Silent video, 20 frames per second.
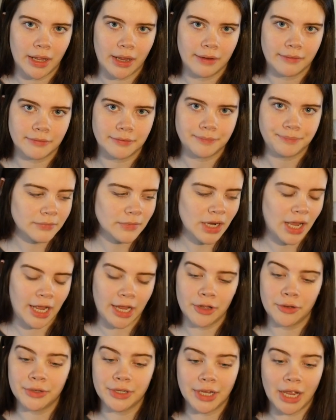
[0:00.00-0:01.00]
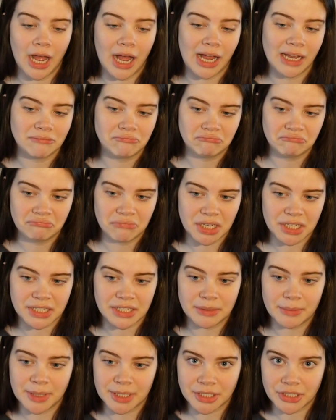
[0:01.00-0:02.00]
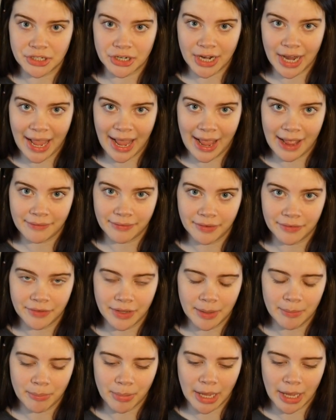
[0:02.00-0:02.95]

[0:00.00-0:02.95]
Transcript: life. I only got a semester and a half of it,